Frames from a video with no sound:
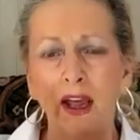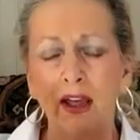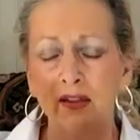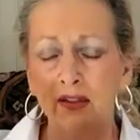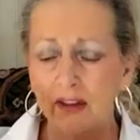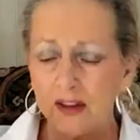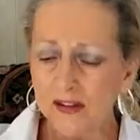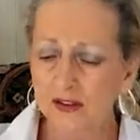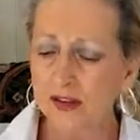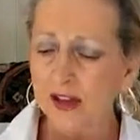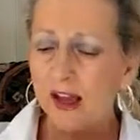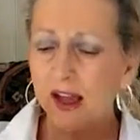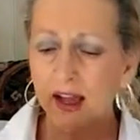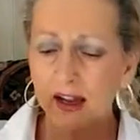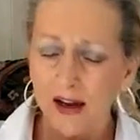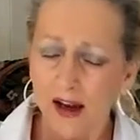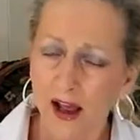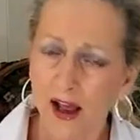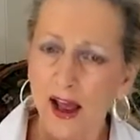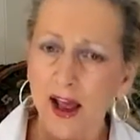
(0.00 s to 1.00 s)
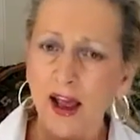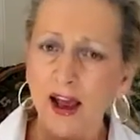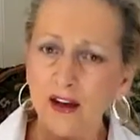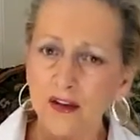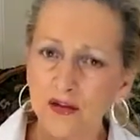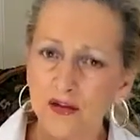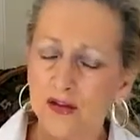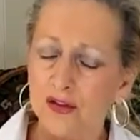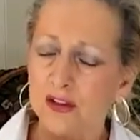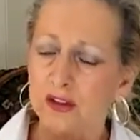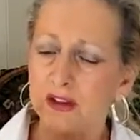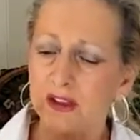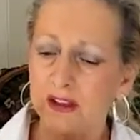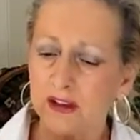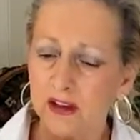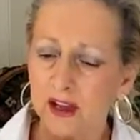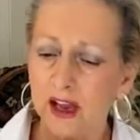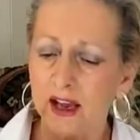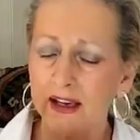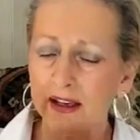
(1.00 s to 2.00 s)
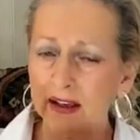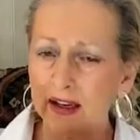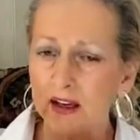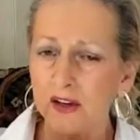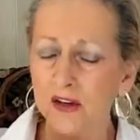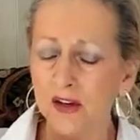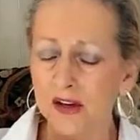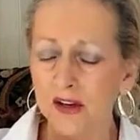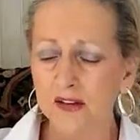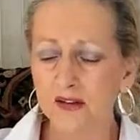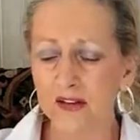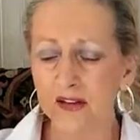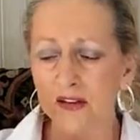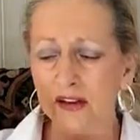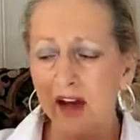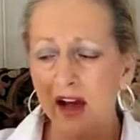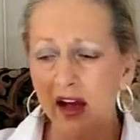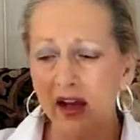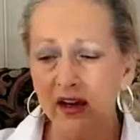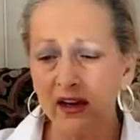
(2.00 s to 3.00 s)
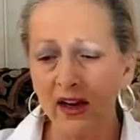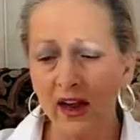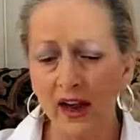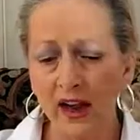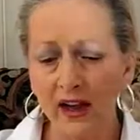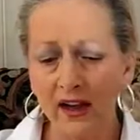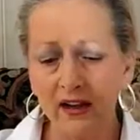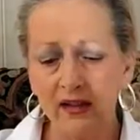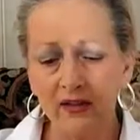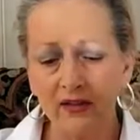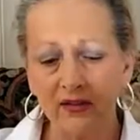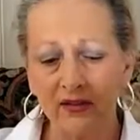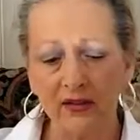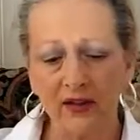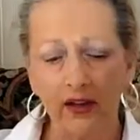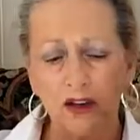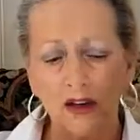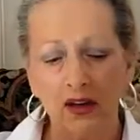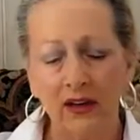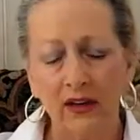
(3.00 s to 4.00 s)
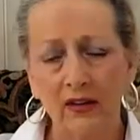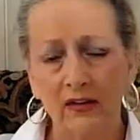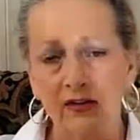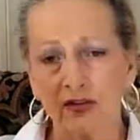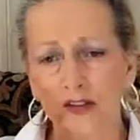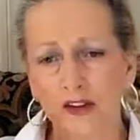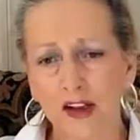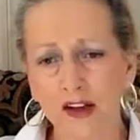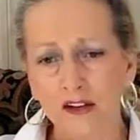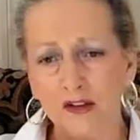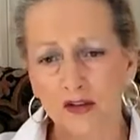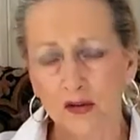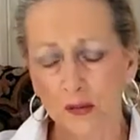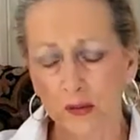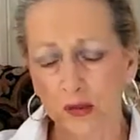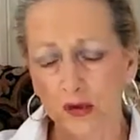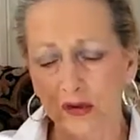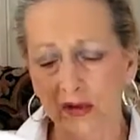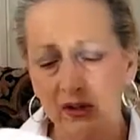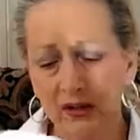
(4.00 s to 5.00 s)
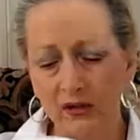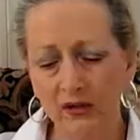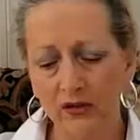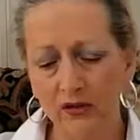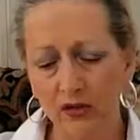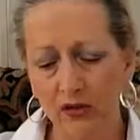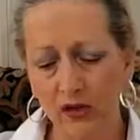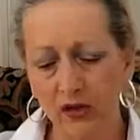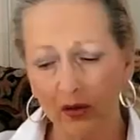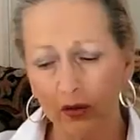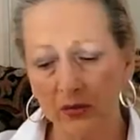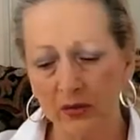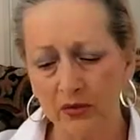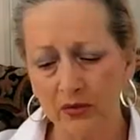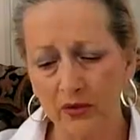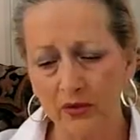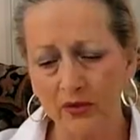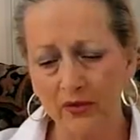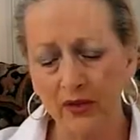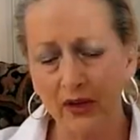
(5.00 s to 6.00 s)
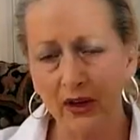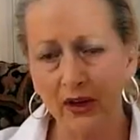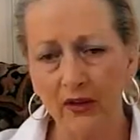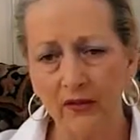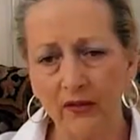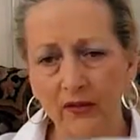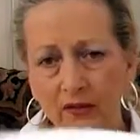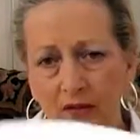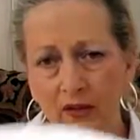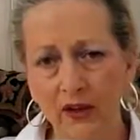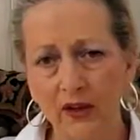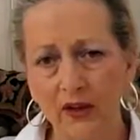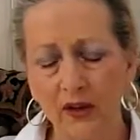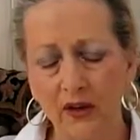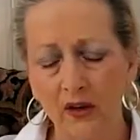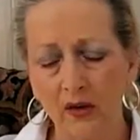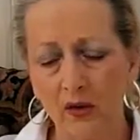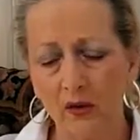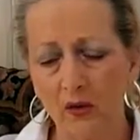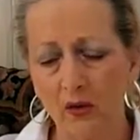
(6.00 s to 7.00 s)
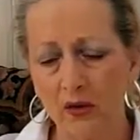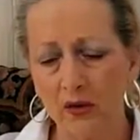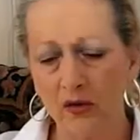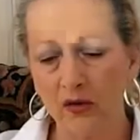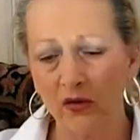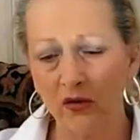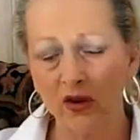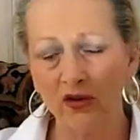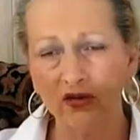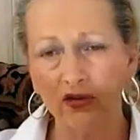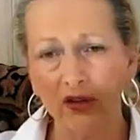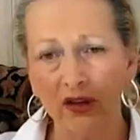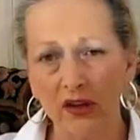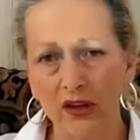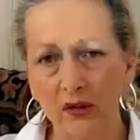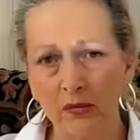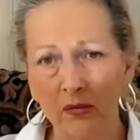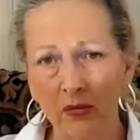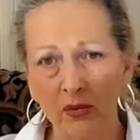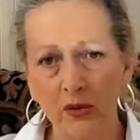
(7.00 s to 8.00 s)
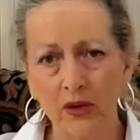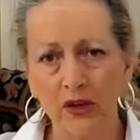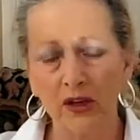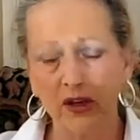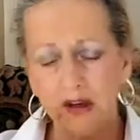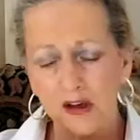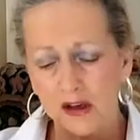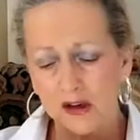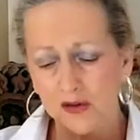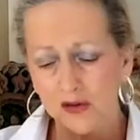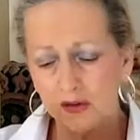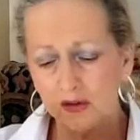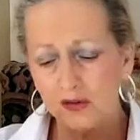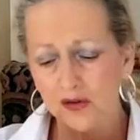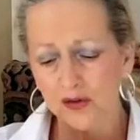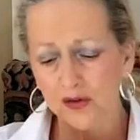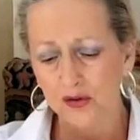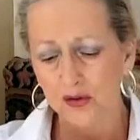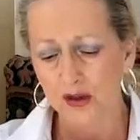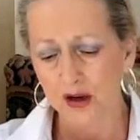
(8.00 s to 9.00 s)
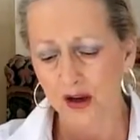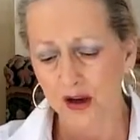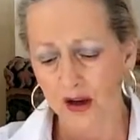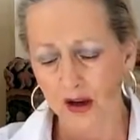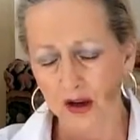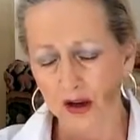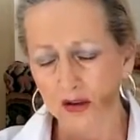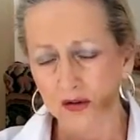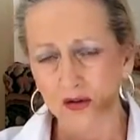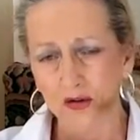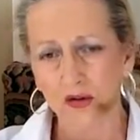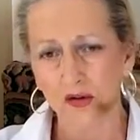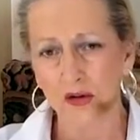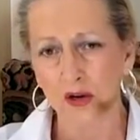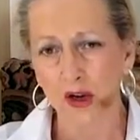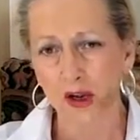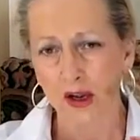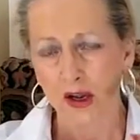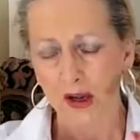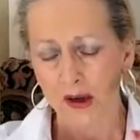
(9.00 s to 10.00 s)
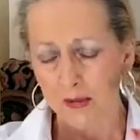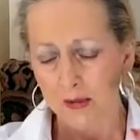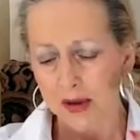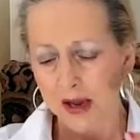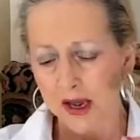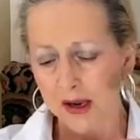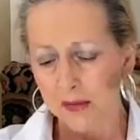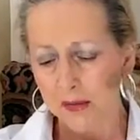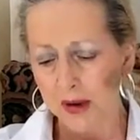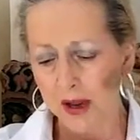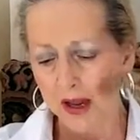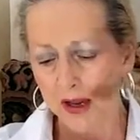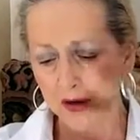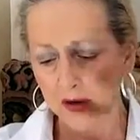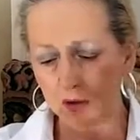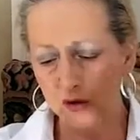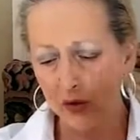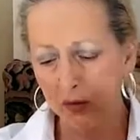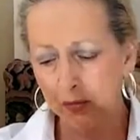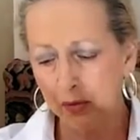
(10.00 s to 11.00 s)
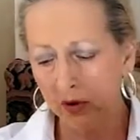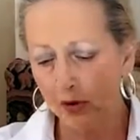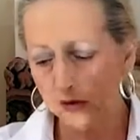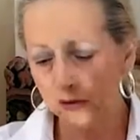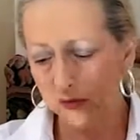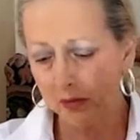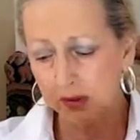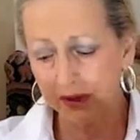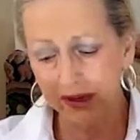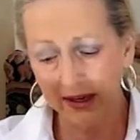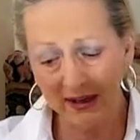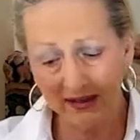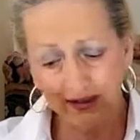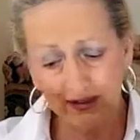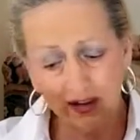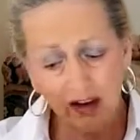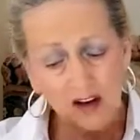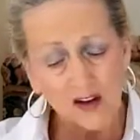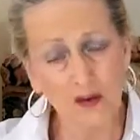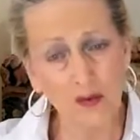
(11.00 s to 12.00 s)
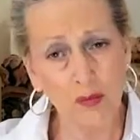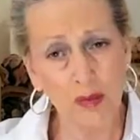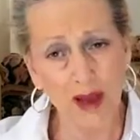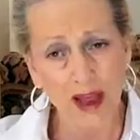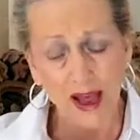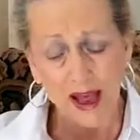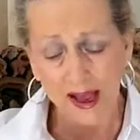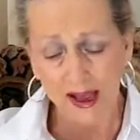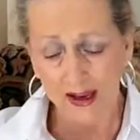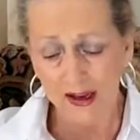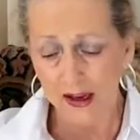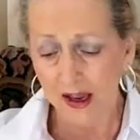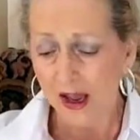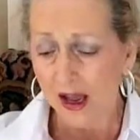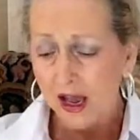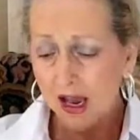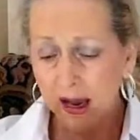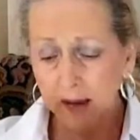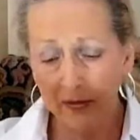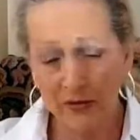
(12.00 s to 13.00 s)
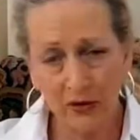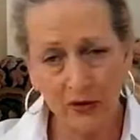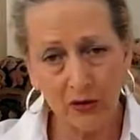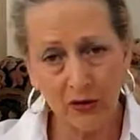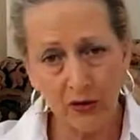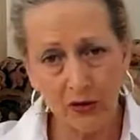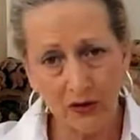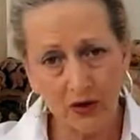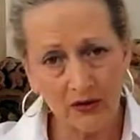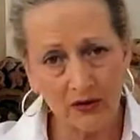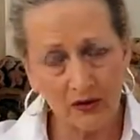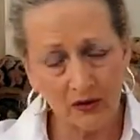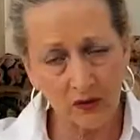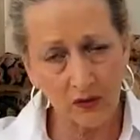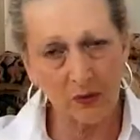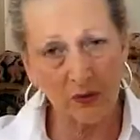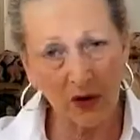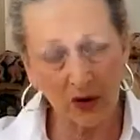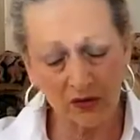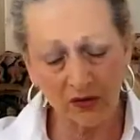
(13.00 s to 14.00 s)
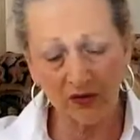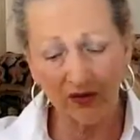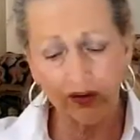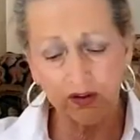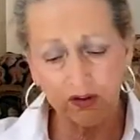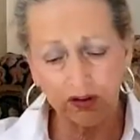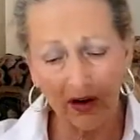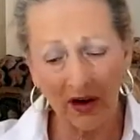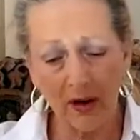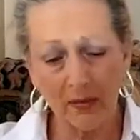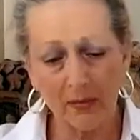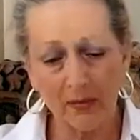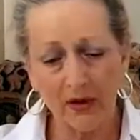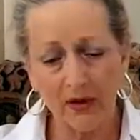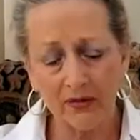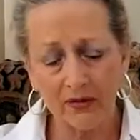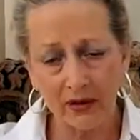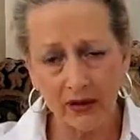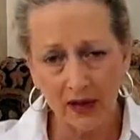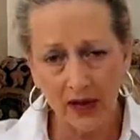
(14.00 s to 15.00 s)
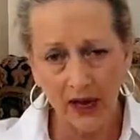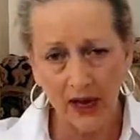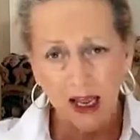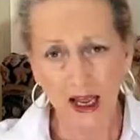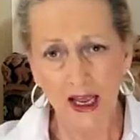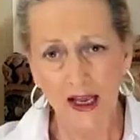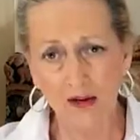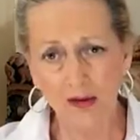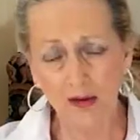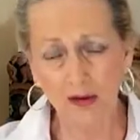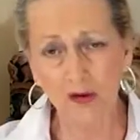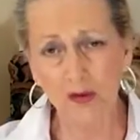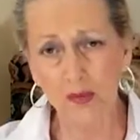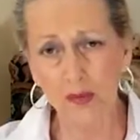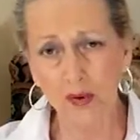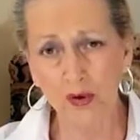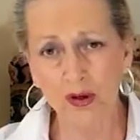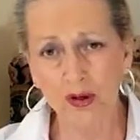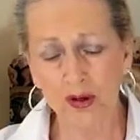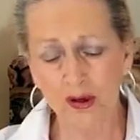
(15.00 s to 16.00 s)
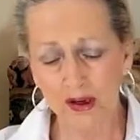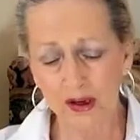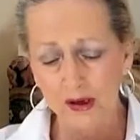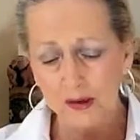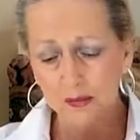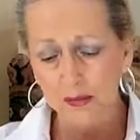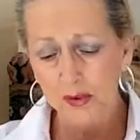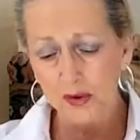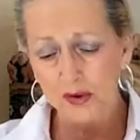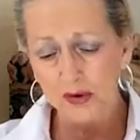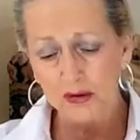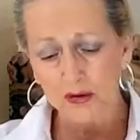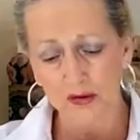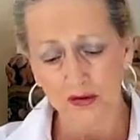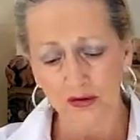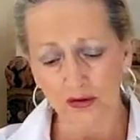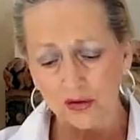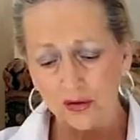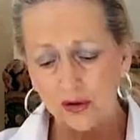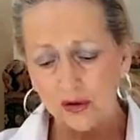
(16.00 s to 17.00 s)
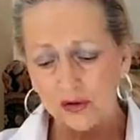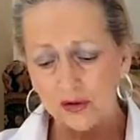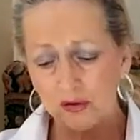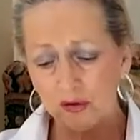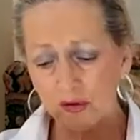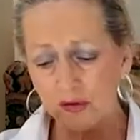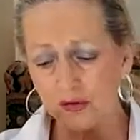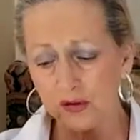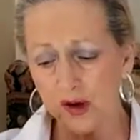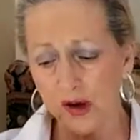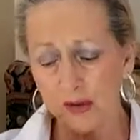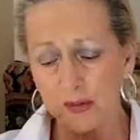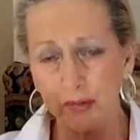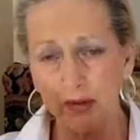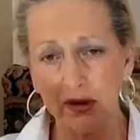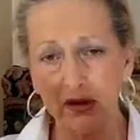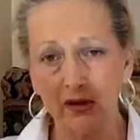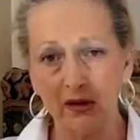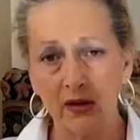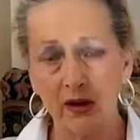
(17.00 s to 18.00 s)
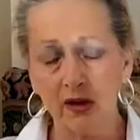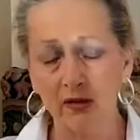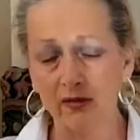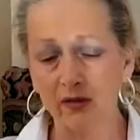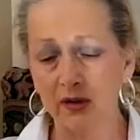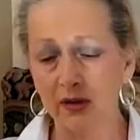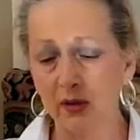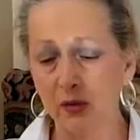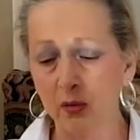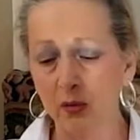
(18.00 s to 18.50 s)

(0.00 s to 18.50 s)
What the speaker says: This hat I actually like. Now, it's not as flexible in terms of you know, crushing it, putting it in your suitcase, in your backpack or your purse, but it does pack. I mean, you can smush the top of it and just put it in, put shirts on top of it or